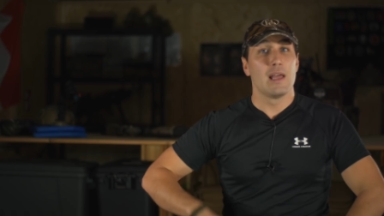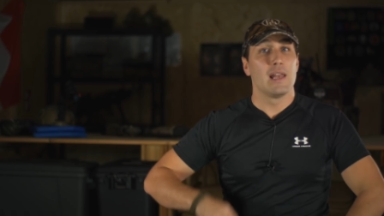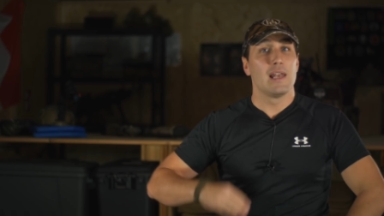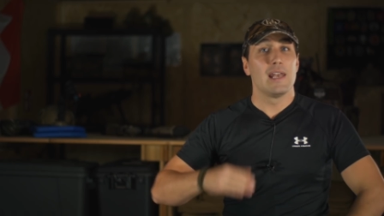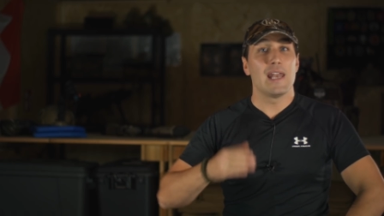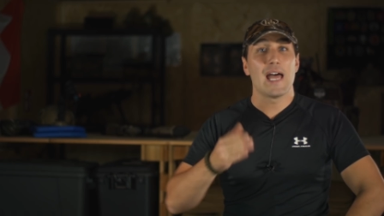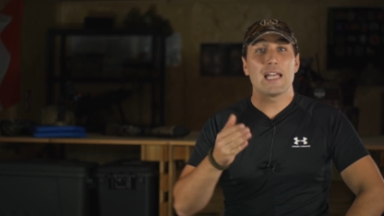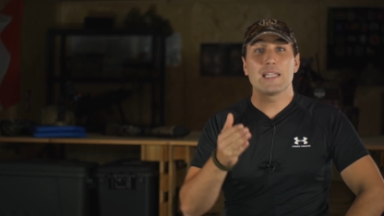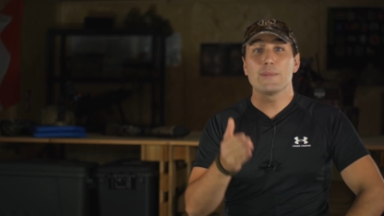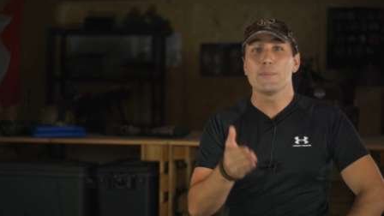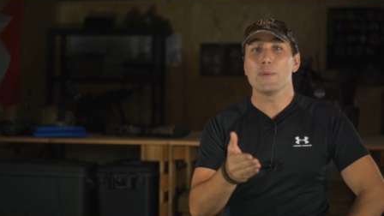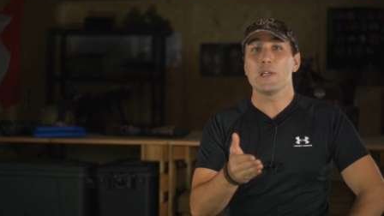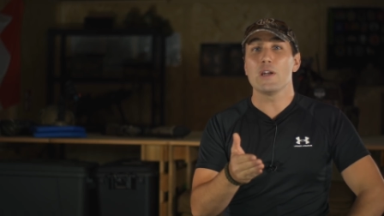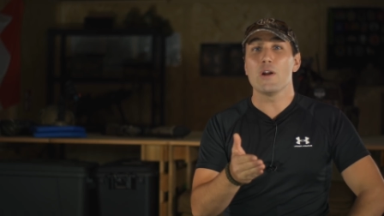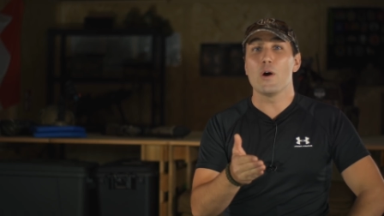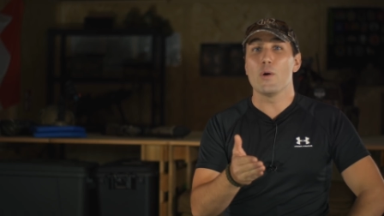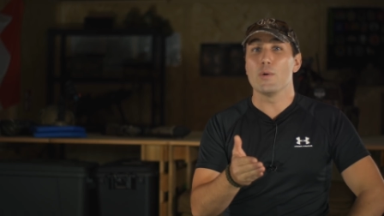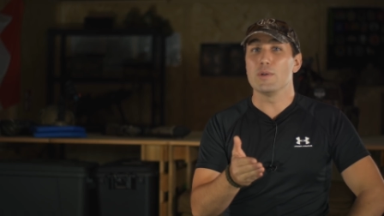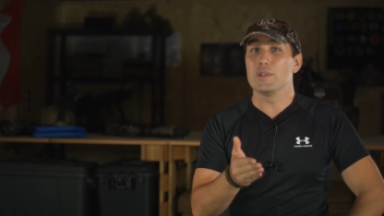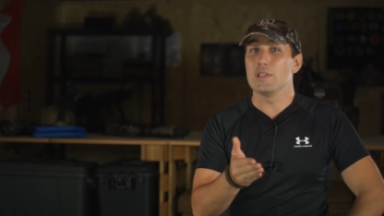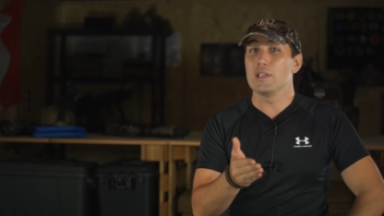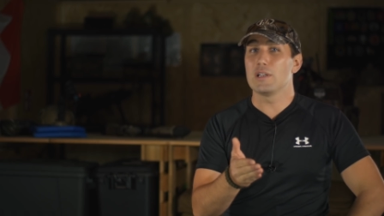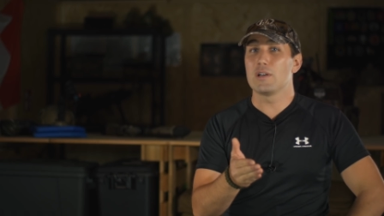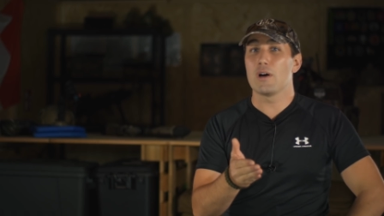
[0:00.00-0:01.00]
Let me know
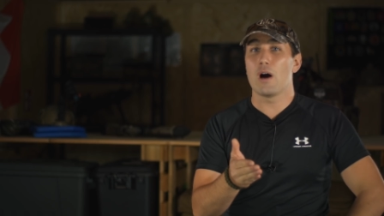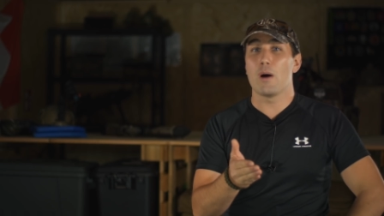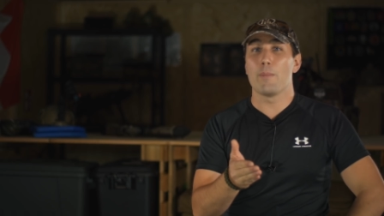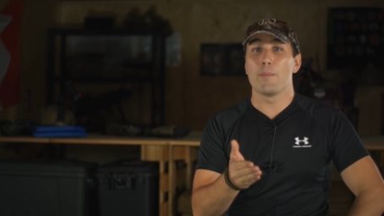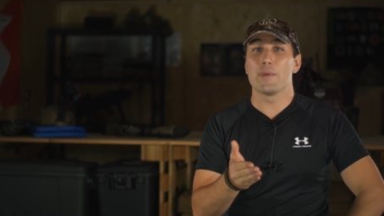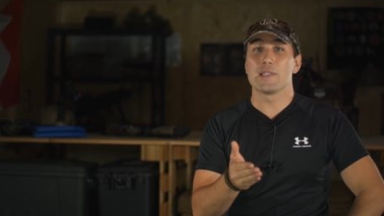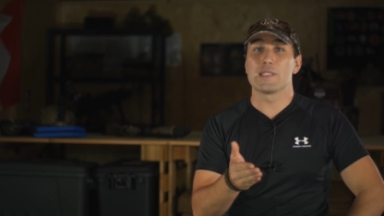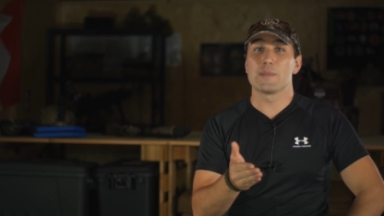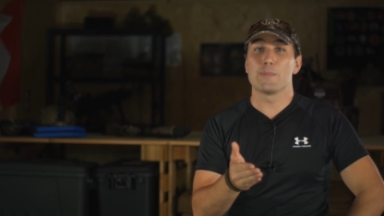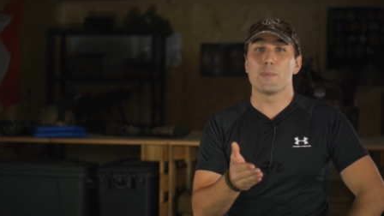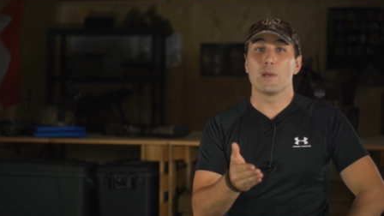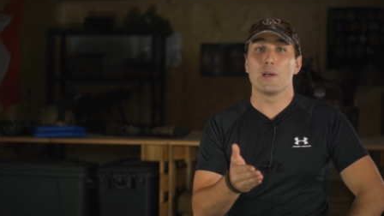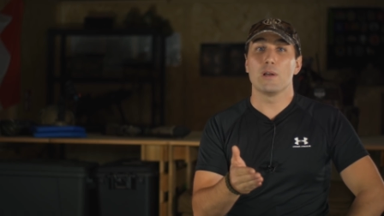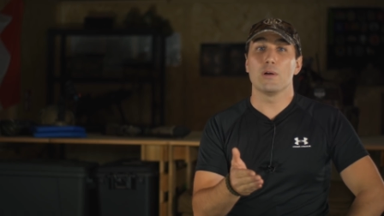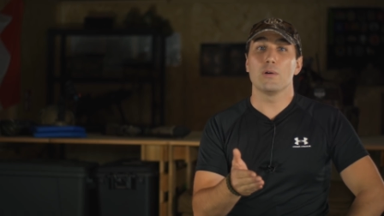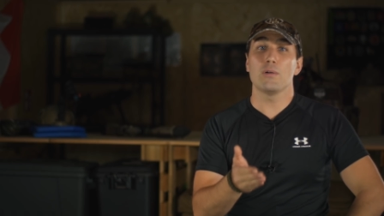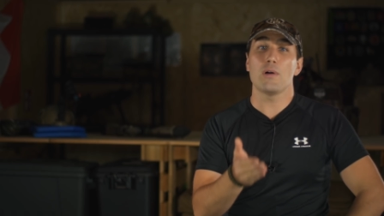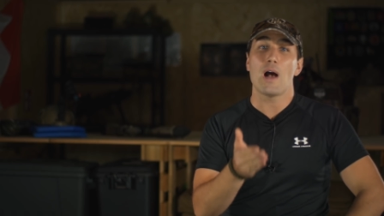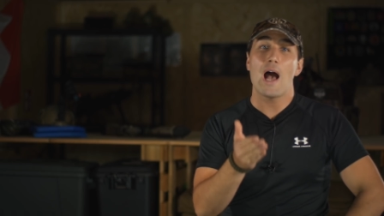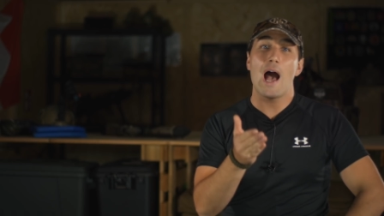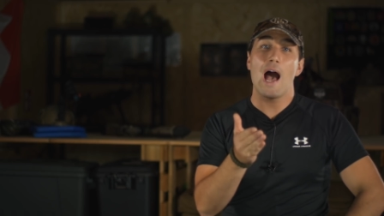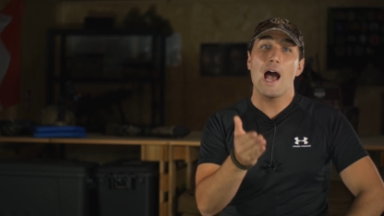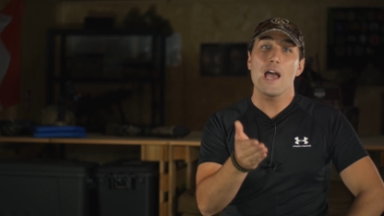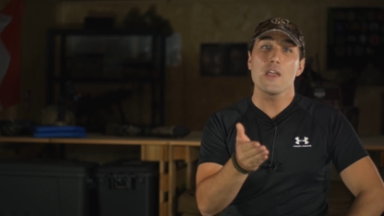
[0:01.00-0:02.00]
in the comments
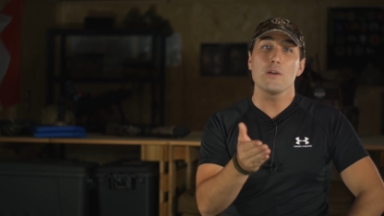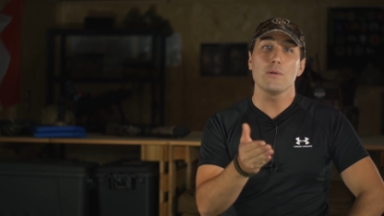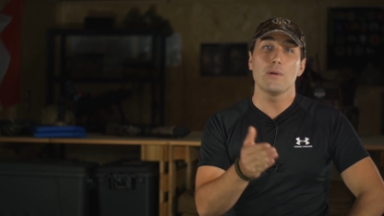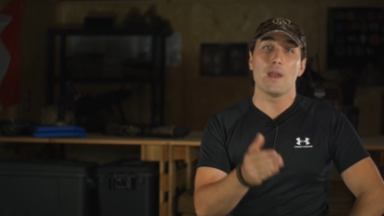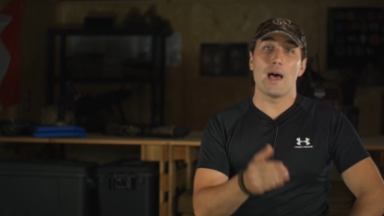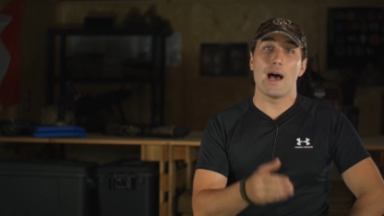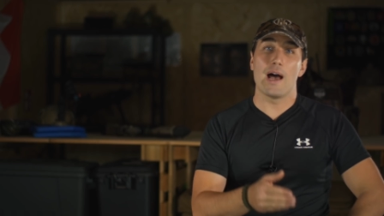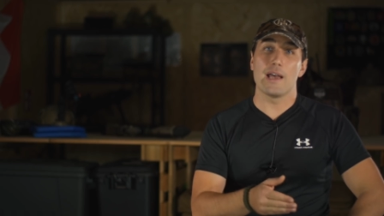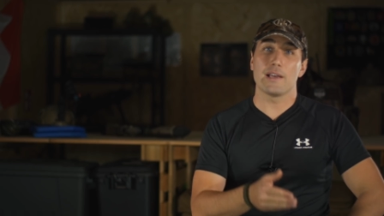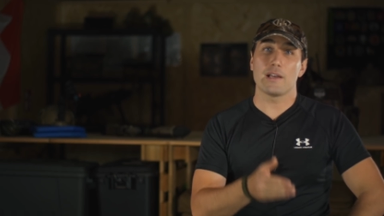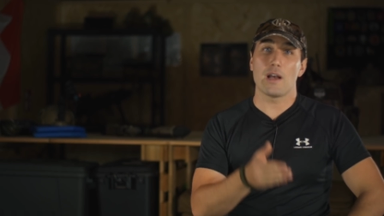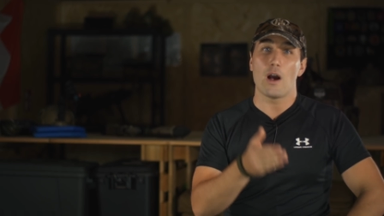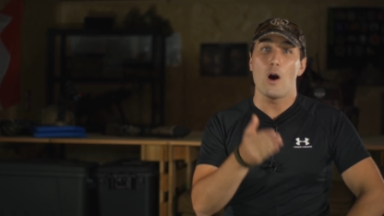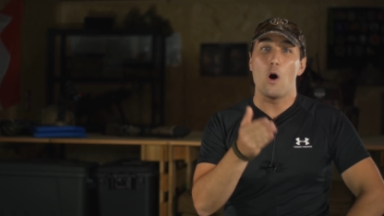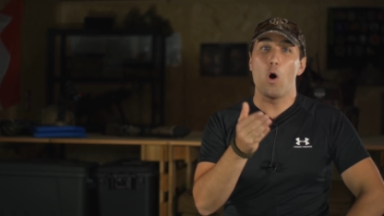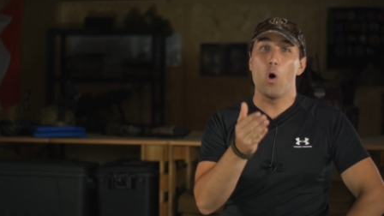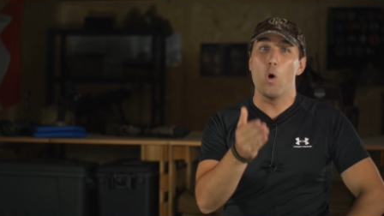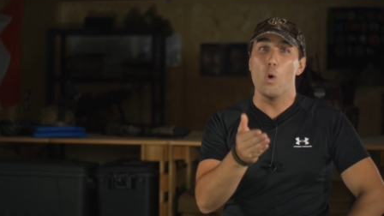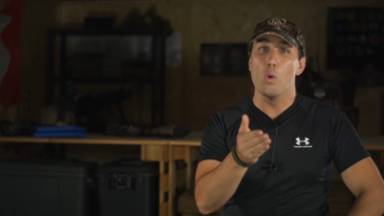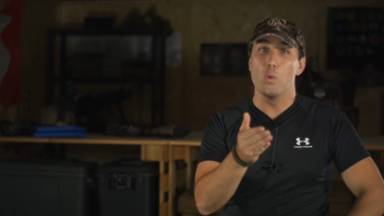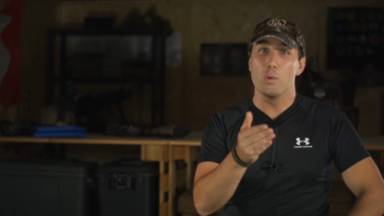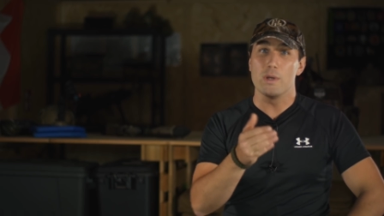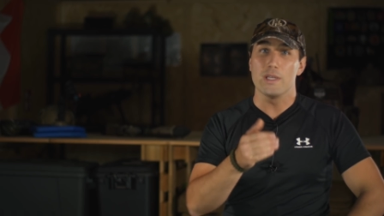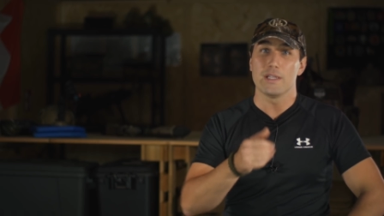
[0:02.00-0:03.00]
below how you like
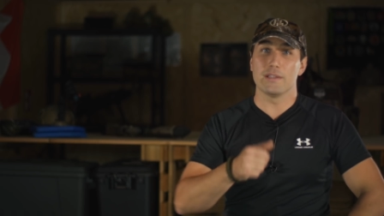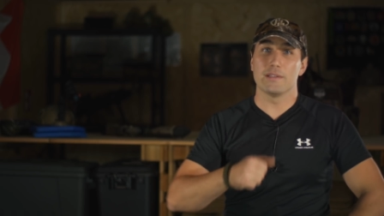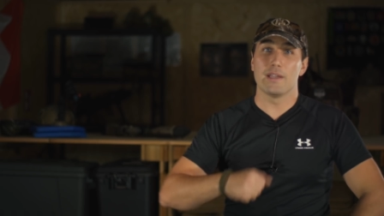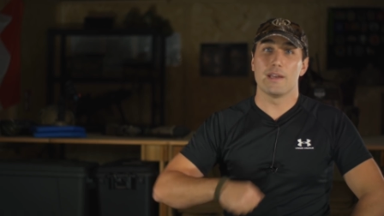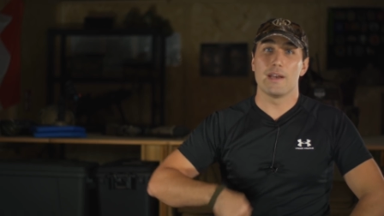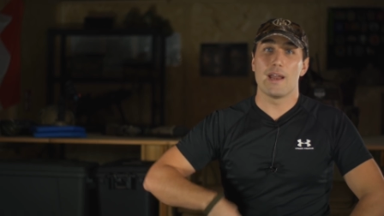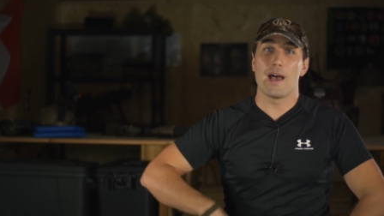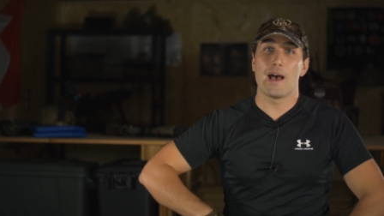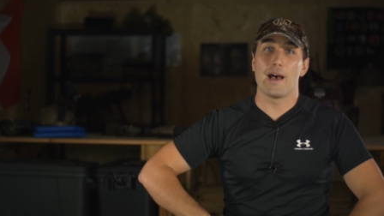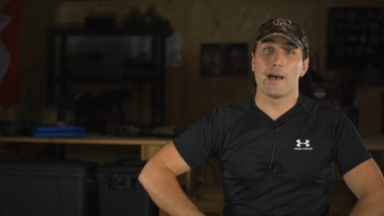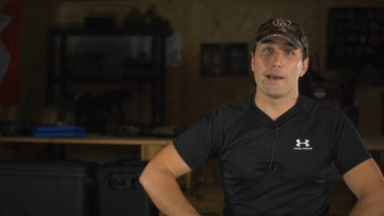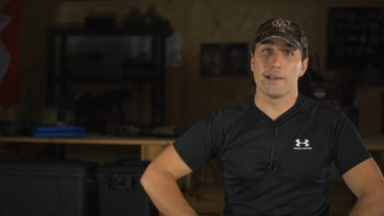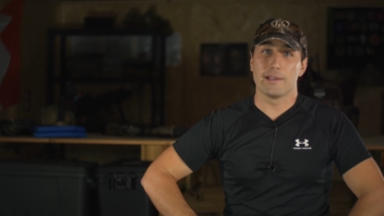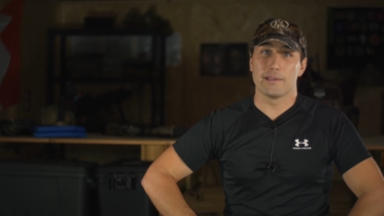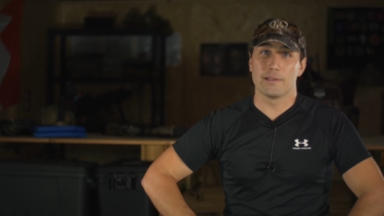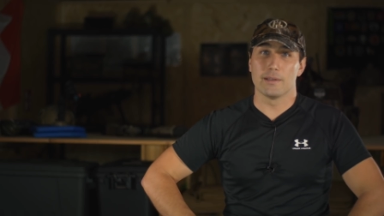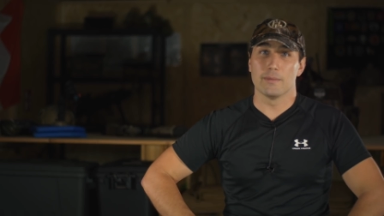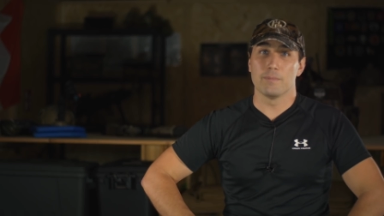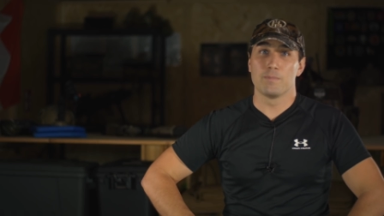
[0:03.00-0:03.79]
owning the night.